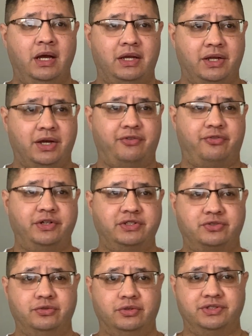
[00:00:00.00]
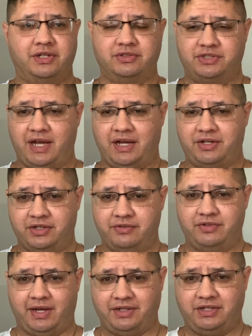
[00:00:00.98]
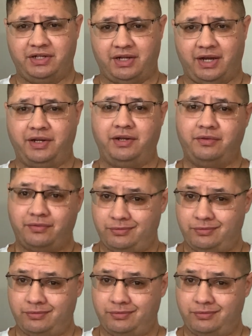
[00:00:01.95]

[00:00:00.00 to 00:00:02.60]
Gun-Free School Zones Act of 1990,